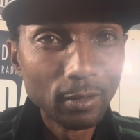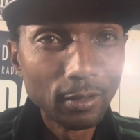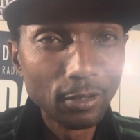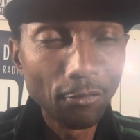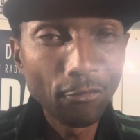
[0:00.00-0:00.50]

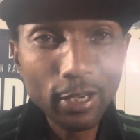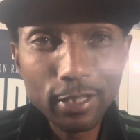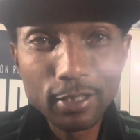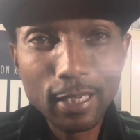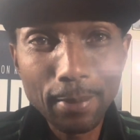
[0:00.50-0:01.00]

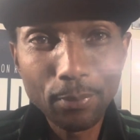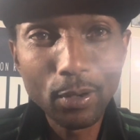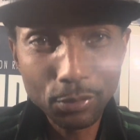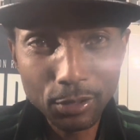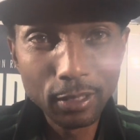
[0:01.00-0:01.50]
defends that
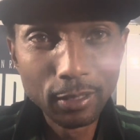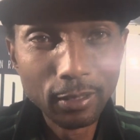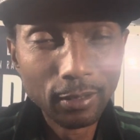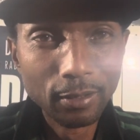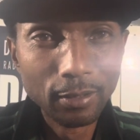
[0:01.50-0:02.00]
person,
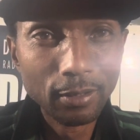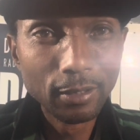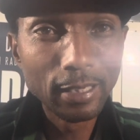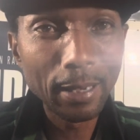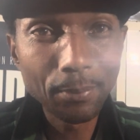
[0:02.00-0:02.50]

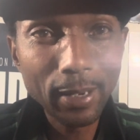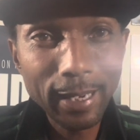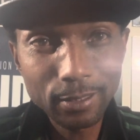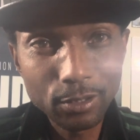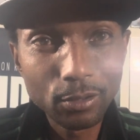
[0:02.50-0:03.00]
that
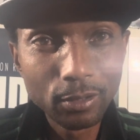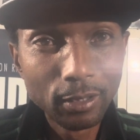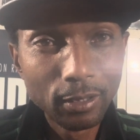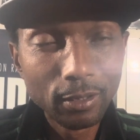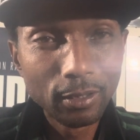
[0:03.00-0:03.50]
pastor,
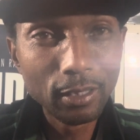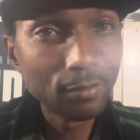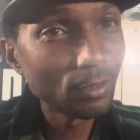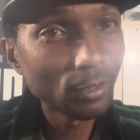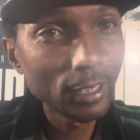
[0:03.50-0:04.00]
even
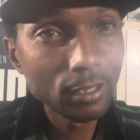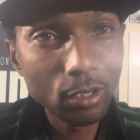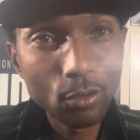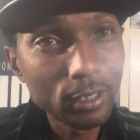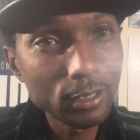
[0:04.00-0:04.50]
though they
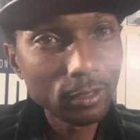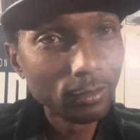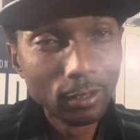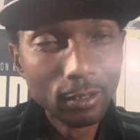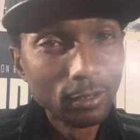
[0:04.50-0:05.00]
know he's a
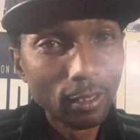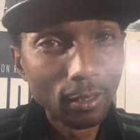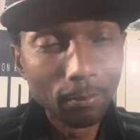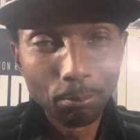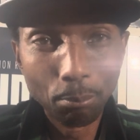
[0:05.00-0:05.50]

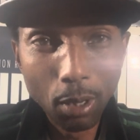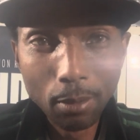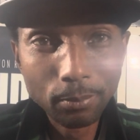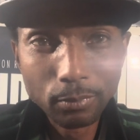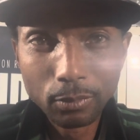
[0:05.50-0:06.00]

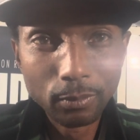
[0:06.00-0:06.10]
bum,